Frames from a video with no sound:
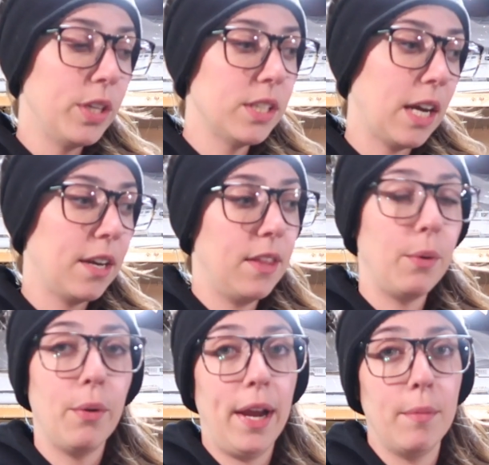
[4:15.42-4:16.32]
decided that
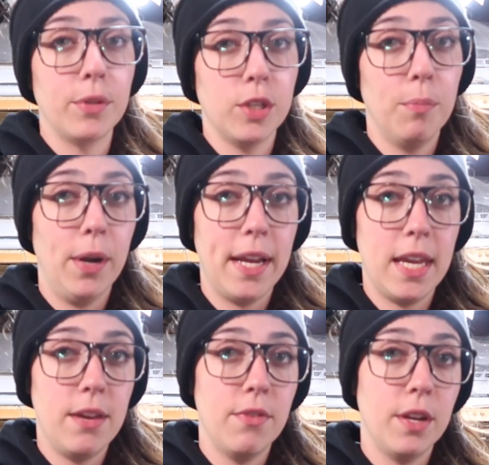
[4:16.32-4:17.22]
we were able to break
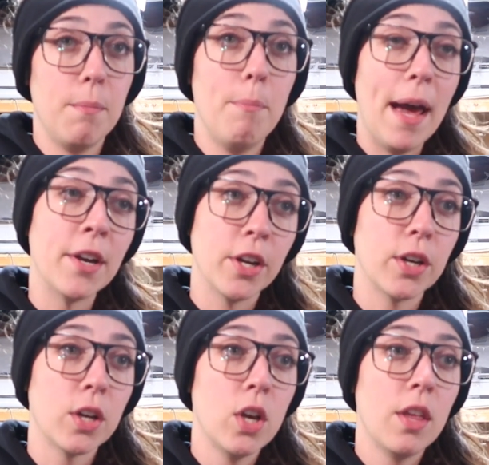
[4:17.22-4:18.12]
even
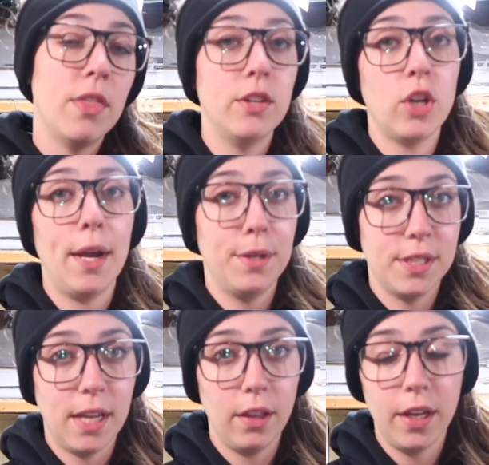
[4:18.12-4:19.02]
better than trying to
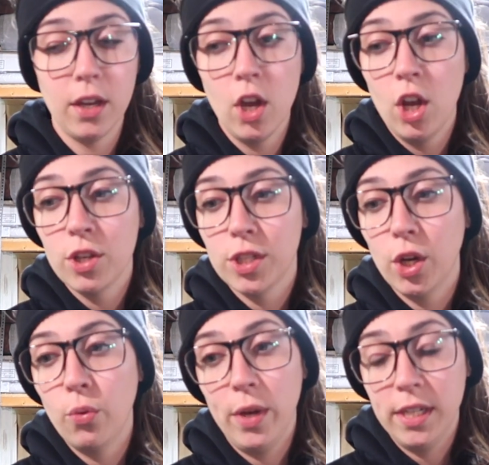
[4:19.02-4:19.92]
sell it.
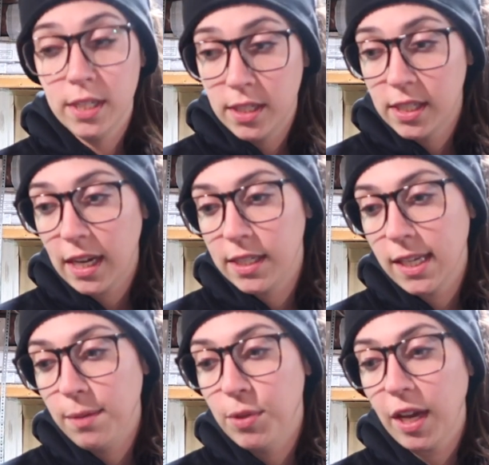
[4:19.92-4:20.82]
So we did decide to
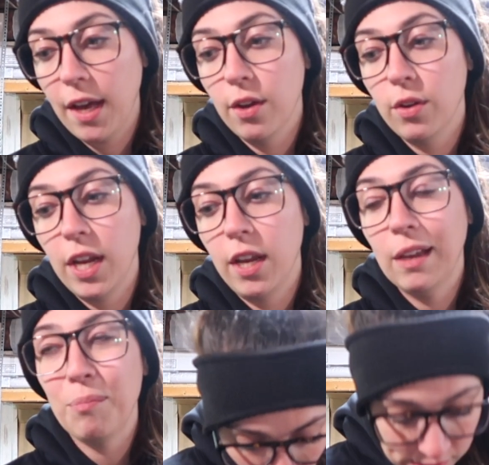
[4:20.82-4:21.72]
keep the
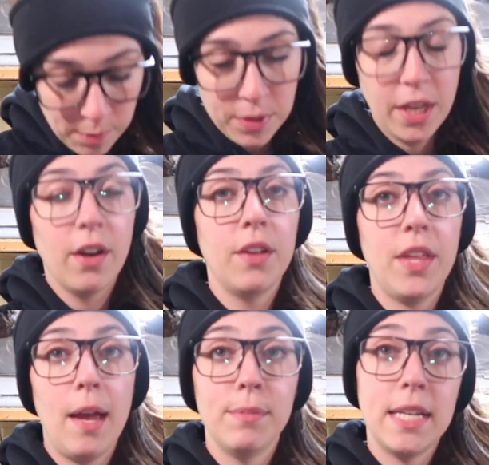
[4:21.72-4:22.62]
Coyote. Brian's up in the air on
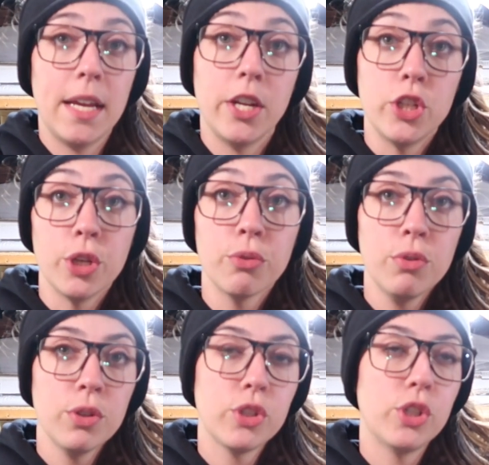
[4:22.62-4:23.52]
the
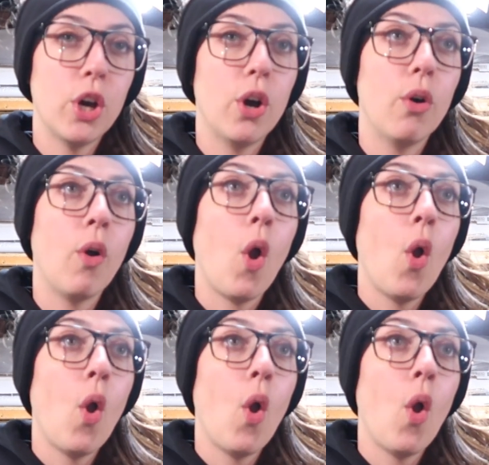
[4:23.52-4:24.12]
MT82, so